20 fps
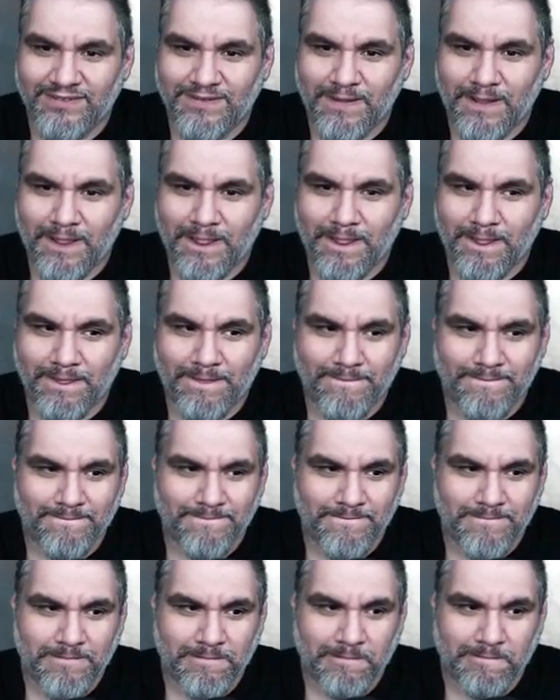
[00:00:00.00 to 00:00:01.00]
Out of
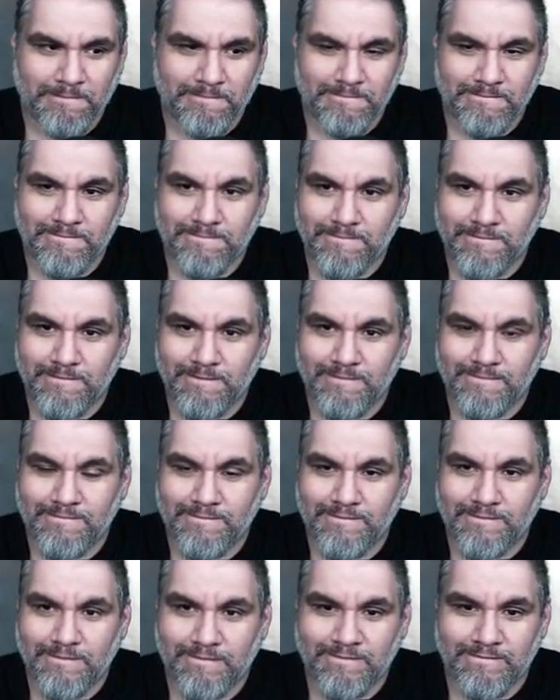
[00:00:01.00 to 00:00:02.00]

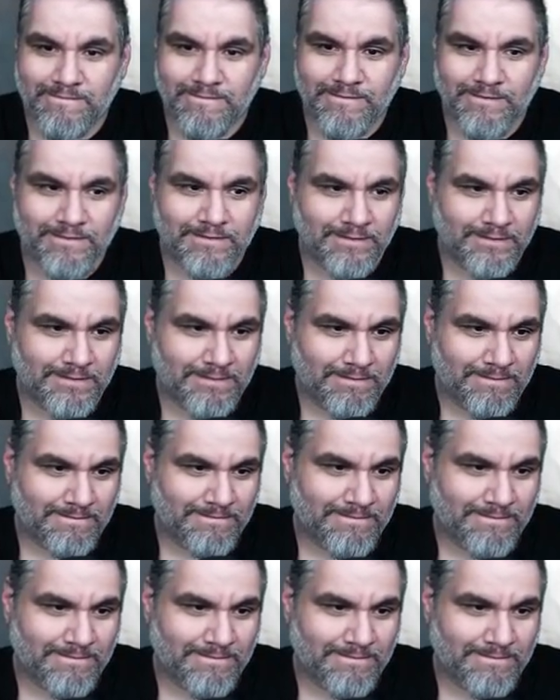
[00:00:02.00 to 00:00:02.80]
control.